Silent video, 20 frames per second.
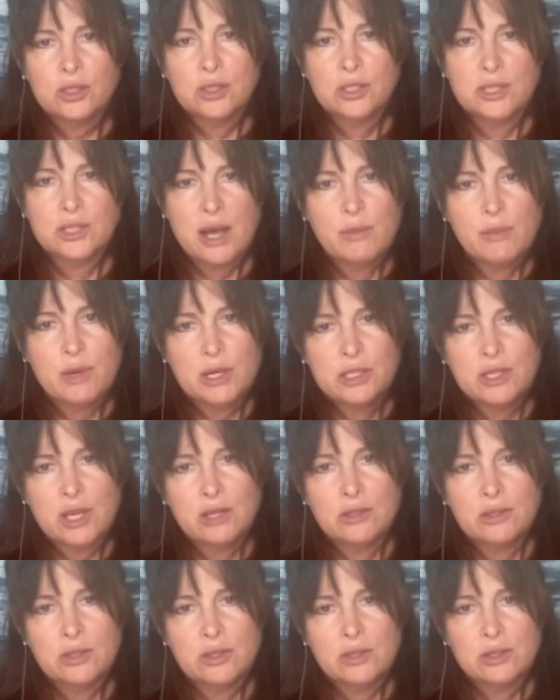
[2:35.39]
Does that make
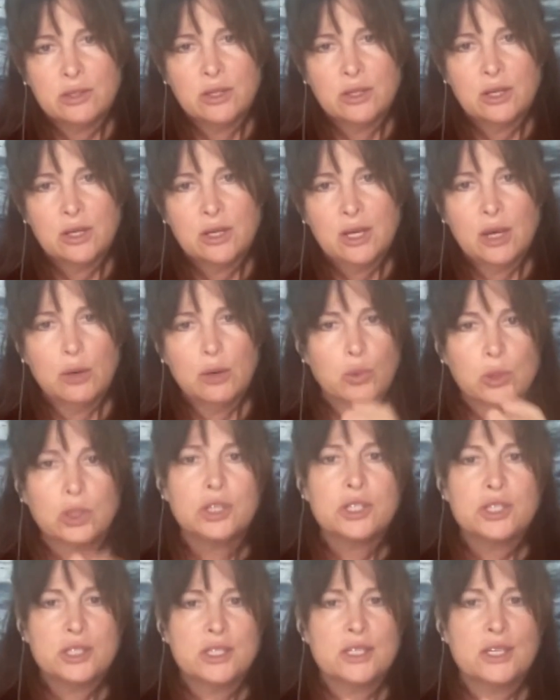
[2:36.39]
sense? Mm-hmm. It
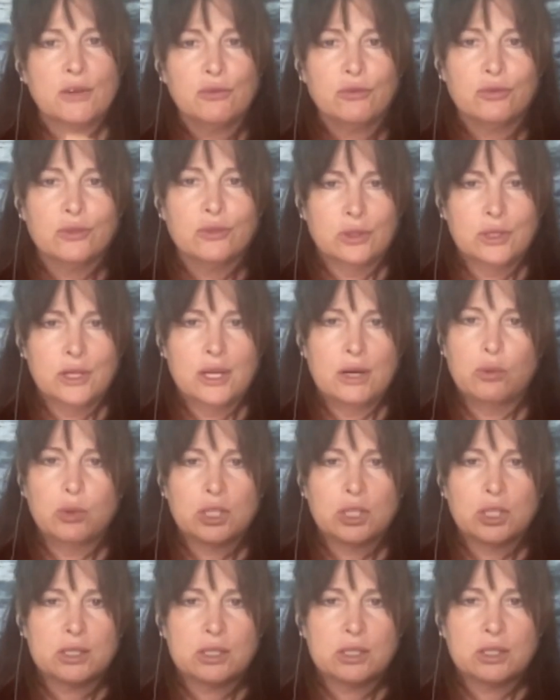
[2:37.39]
works differently. It
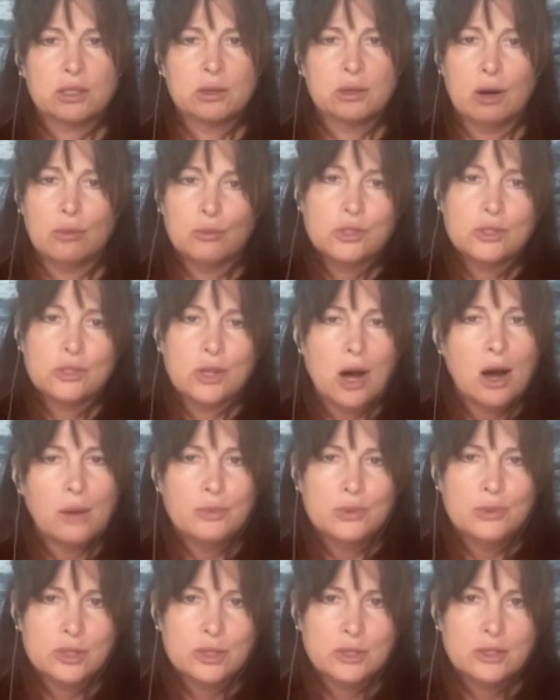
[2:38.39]
works almost the
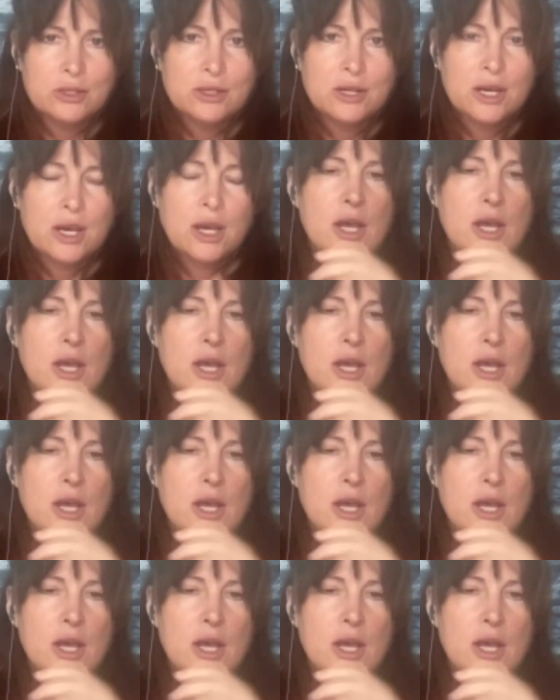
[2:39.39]
opposite.